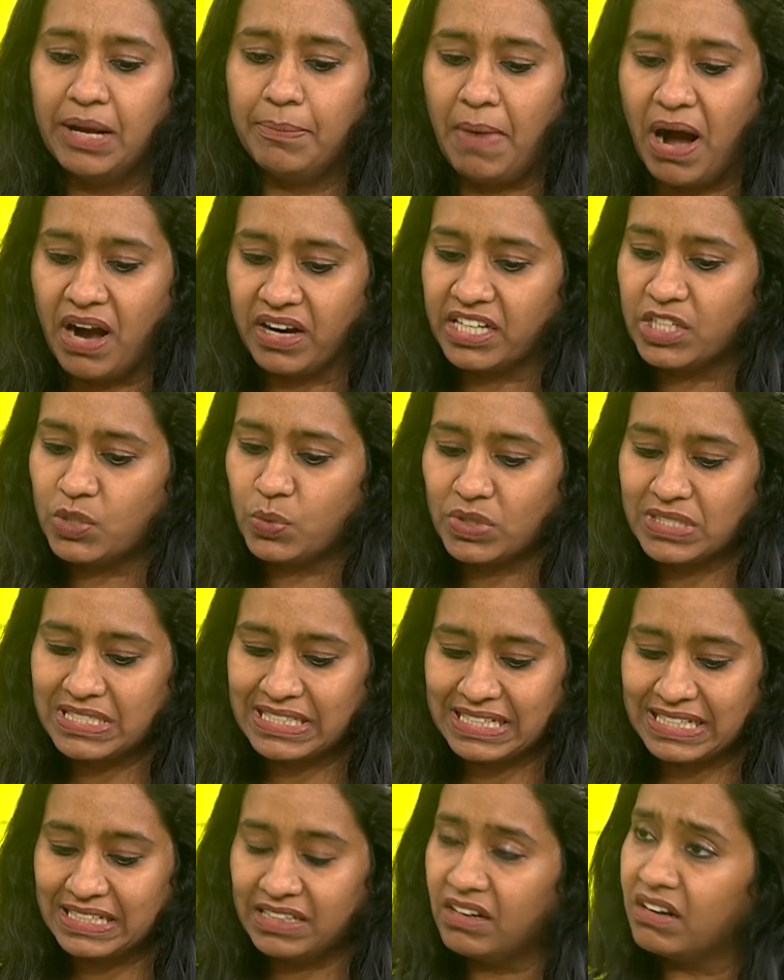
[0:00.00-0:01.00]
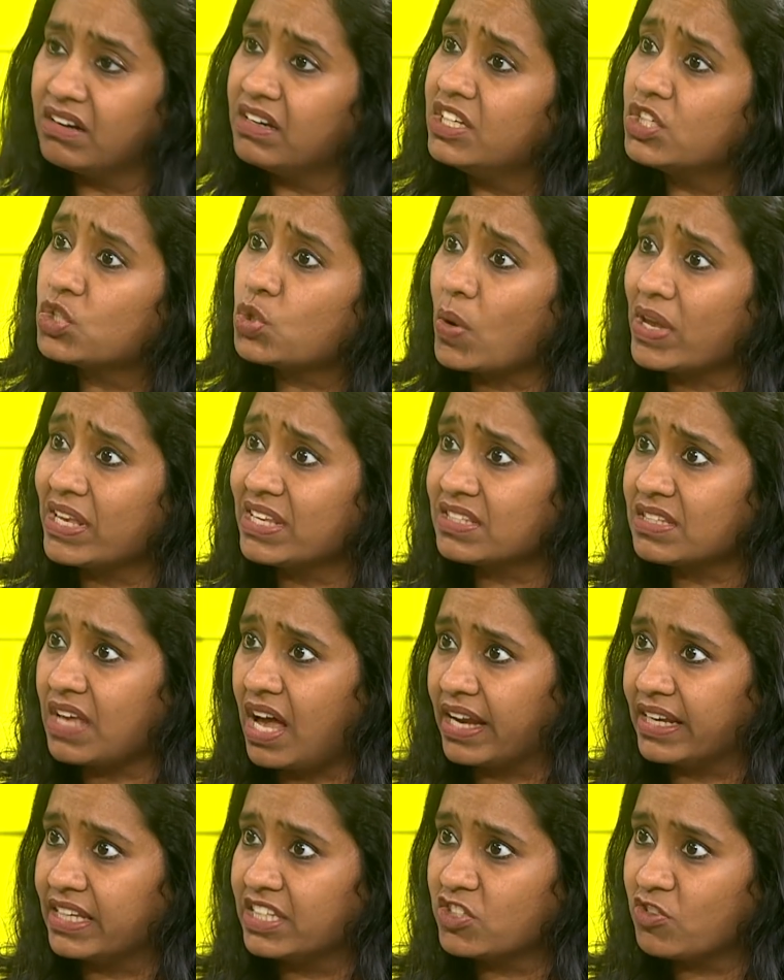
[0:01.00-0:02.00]
Market was clearly showing
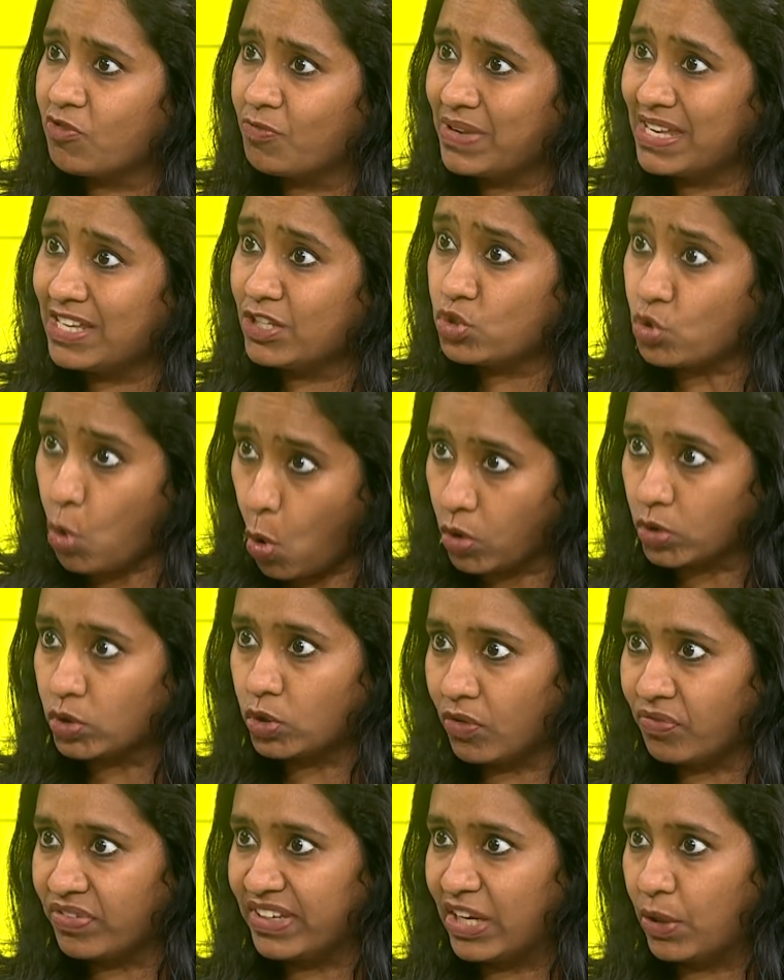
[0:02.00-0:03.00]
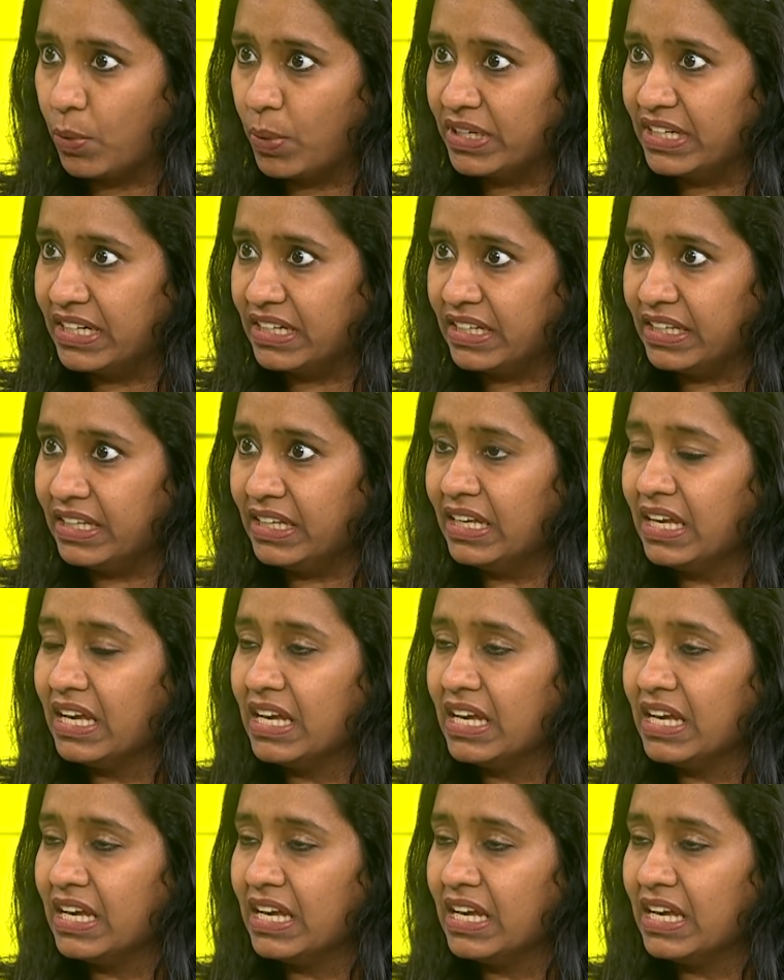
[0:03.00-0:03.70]
signs of being choked of liquidity.